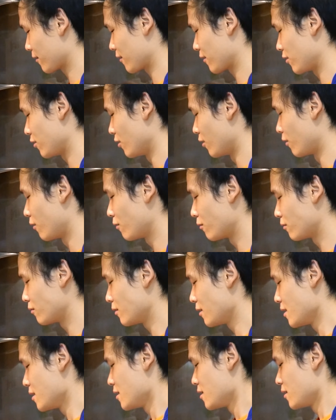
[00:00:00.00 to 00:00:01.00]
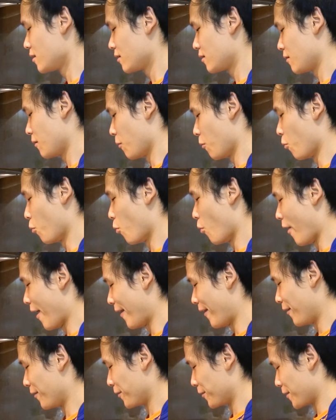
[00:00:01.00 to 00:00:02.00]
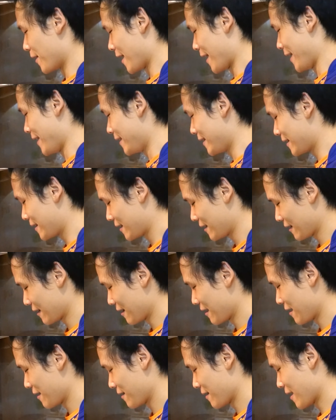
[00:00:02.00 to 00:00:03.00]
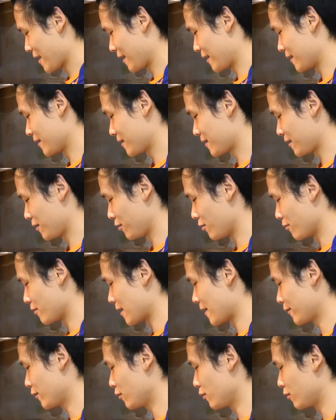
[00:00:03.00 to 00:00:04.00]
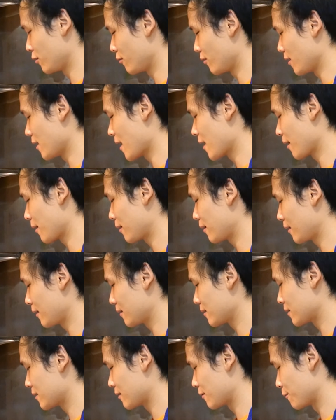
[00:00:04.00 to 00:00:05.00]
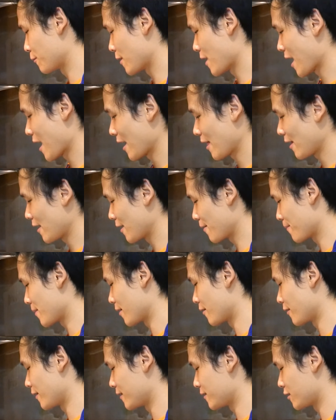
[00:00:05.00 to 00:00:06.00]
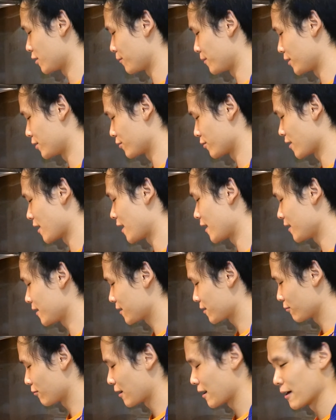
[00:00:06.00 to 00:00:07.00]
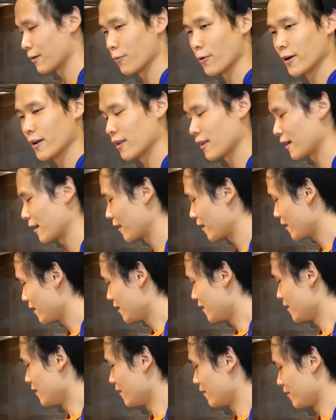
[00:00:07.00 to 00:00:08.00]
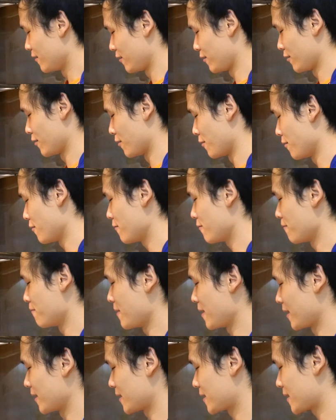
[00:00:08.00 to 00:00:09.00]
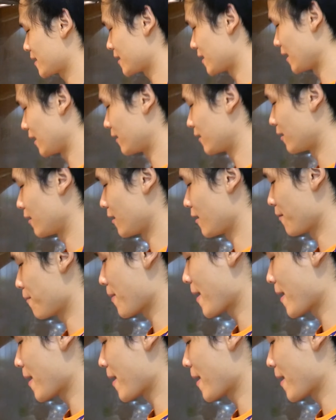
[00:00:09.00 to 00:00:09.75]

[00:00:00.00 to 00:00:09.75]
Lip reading: you know, wet rice, then I guess you don't have to do a lot of things, but I like my rice to be dry, so I want to, like, you know, make it stick to the